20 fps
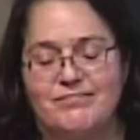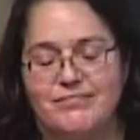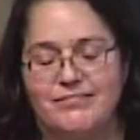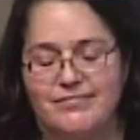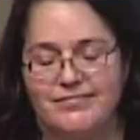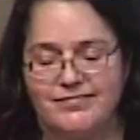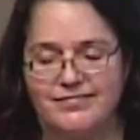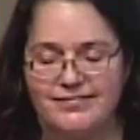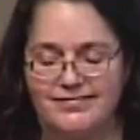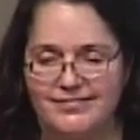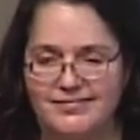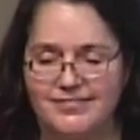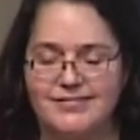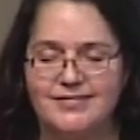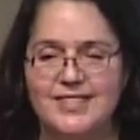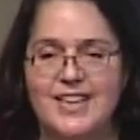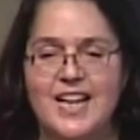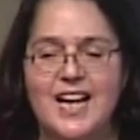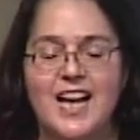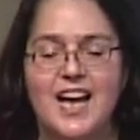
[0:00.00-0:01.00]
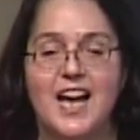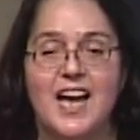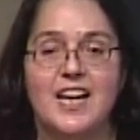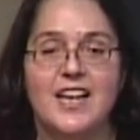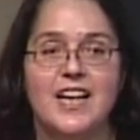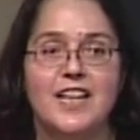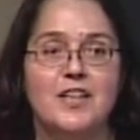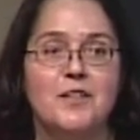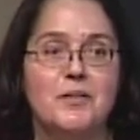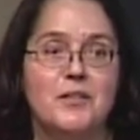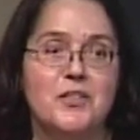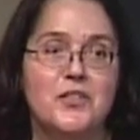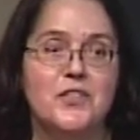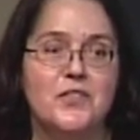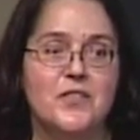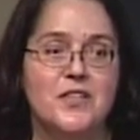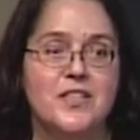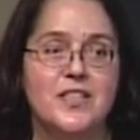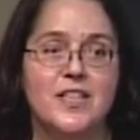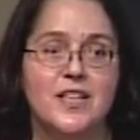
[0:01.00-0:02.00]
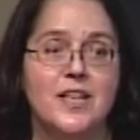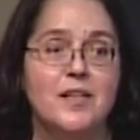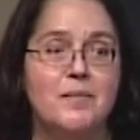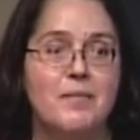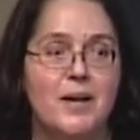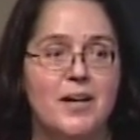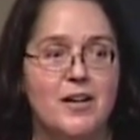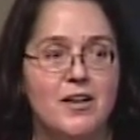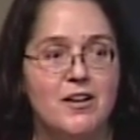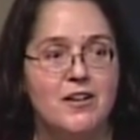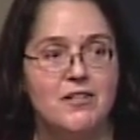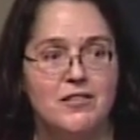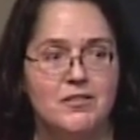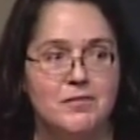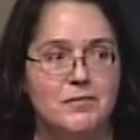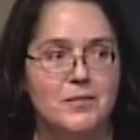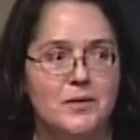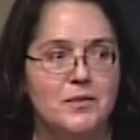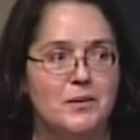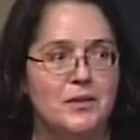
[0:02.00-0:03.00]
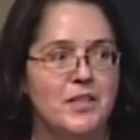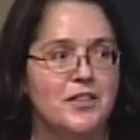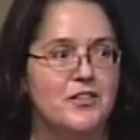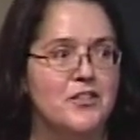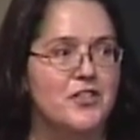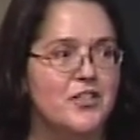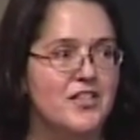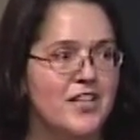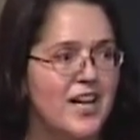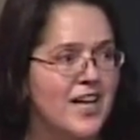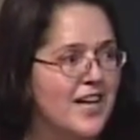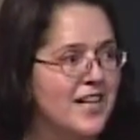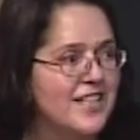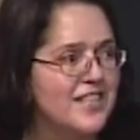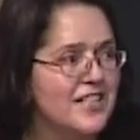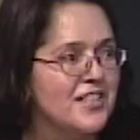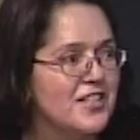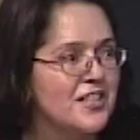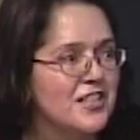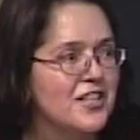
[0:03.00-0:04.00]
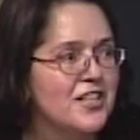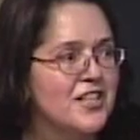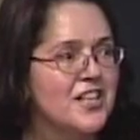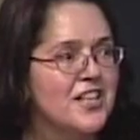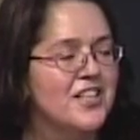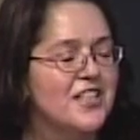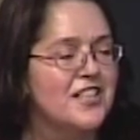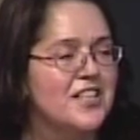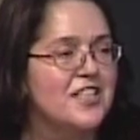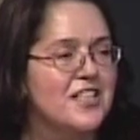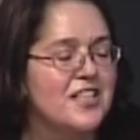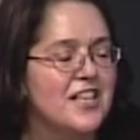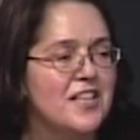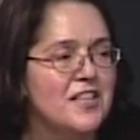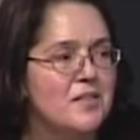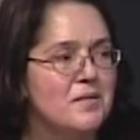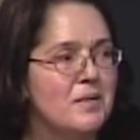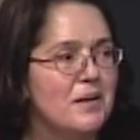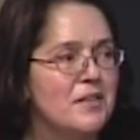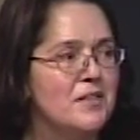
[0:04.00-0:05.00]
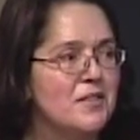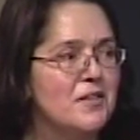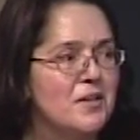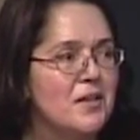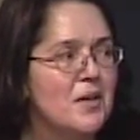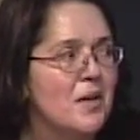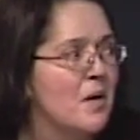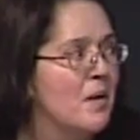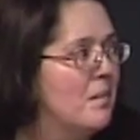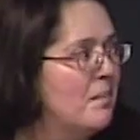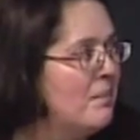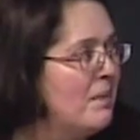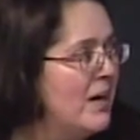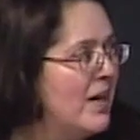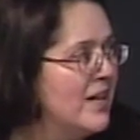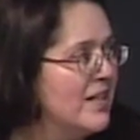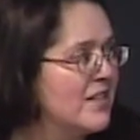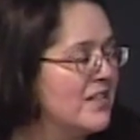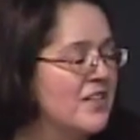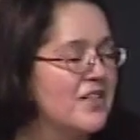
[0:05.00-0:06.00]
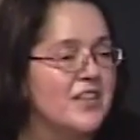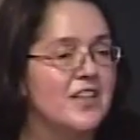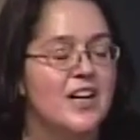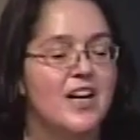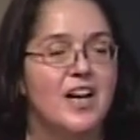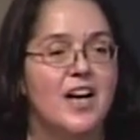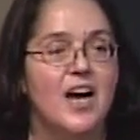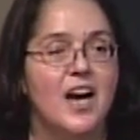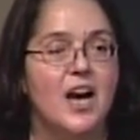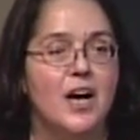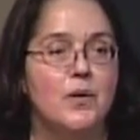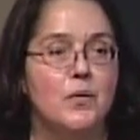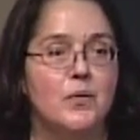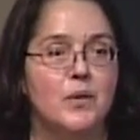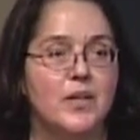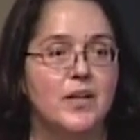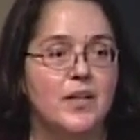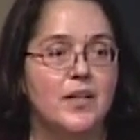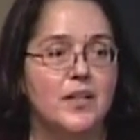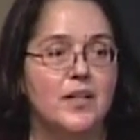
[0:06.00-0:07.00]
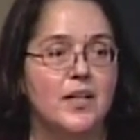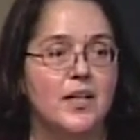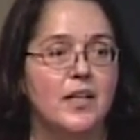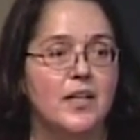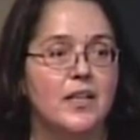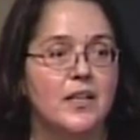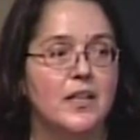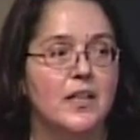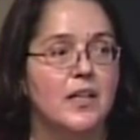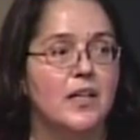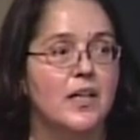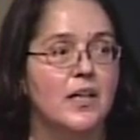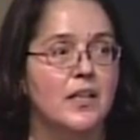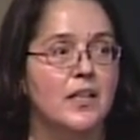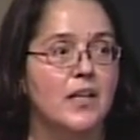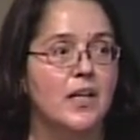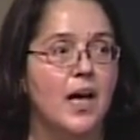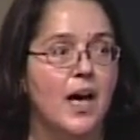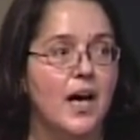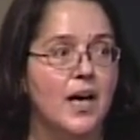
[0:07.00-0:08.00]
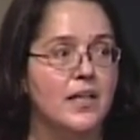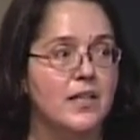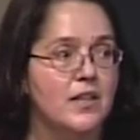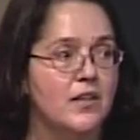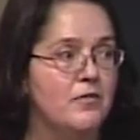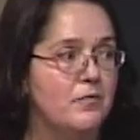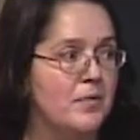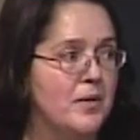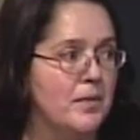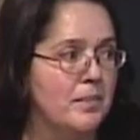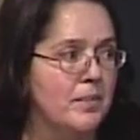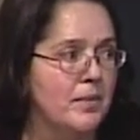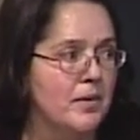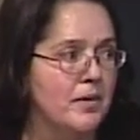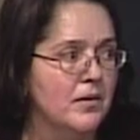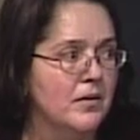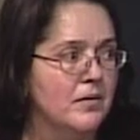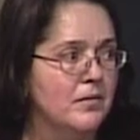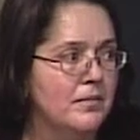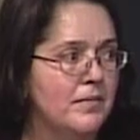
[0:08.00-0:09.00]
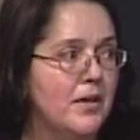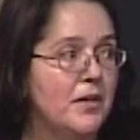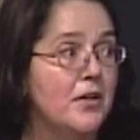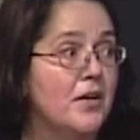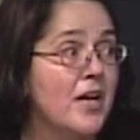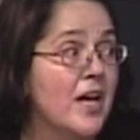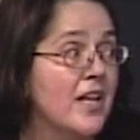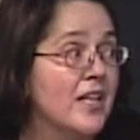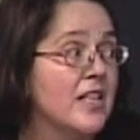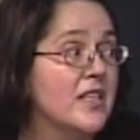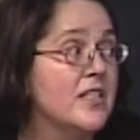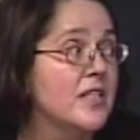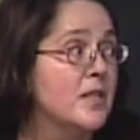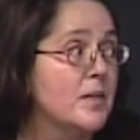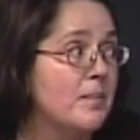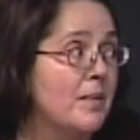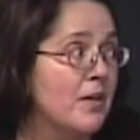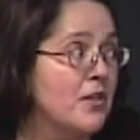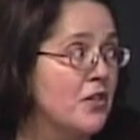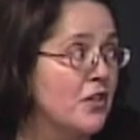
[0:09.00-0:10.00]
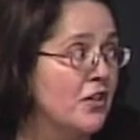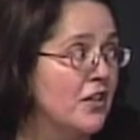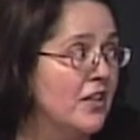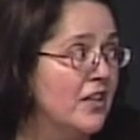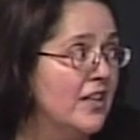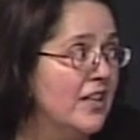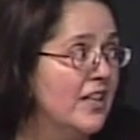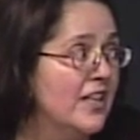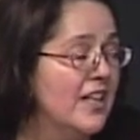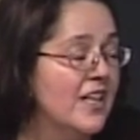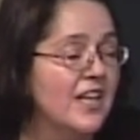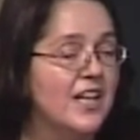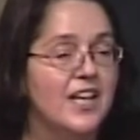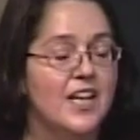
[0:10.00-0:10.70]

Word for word: and anyone who's visited my home will understand this sentiment. But I really think a lot of people, Marianne especially,